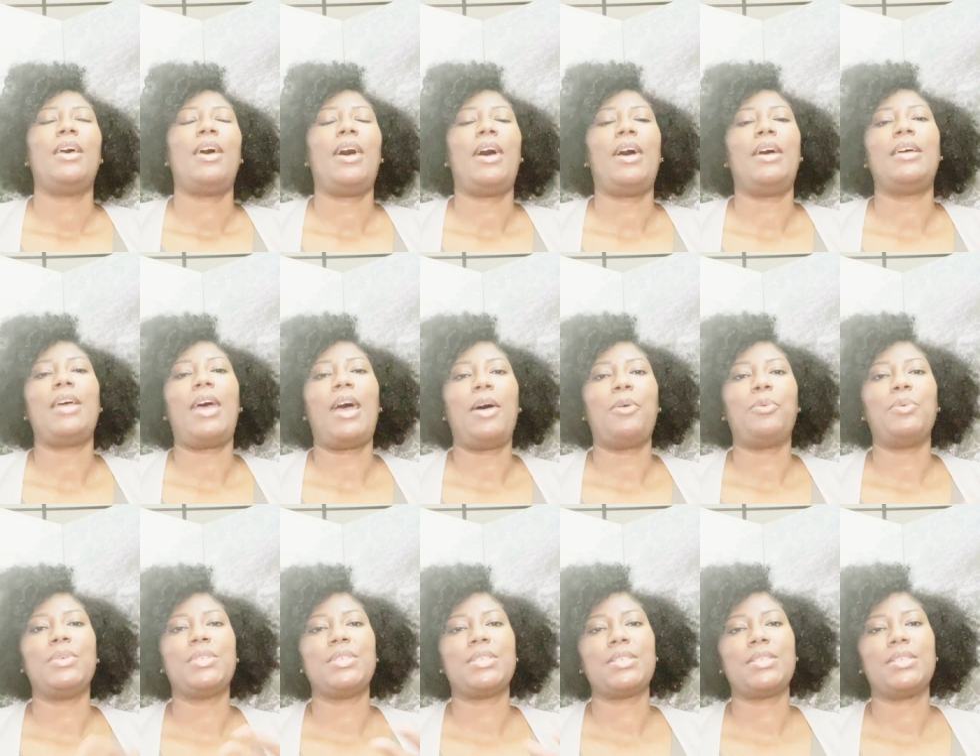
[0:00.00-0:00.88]
i i
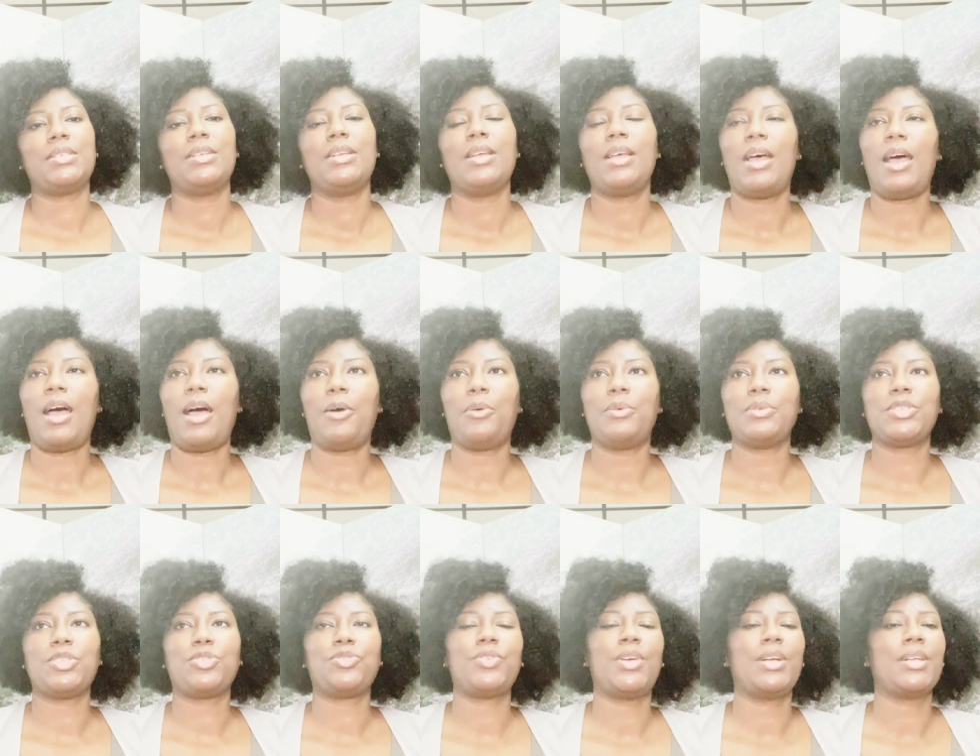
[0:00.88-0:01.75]
was i
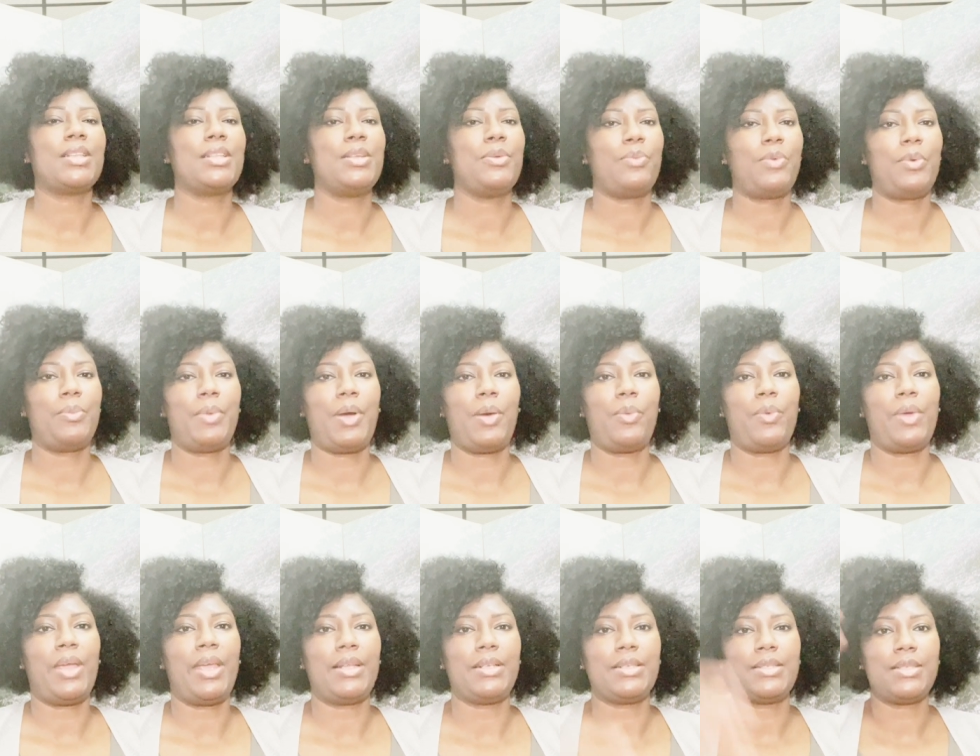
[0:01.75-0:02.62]
was struggling with my
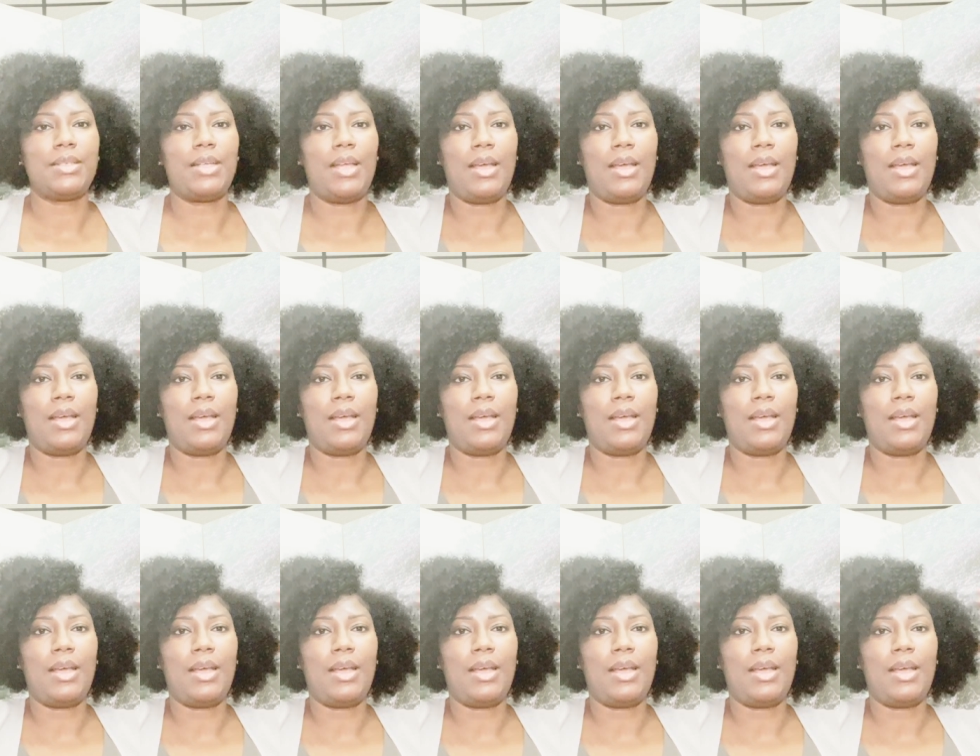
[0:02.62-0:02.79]
weight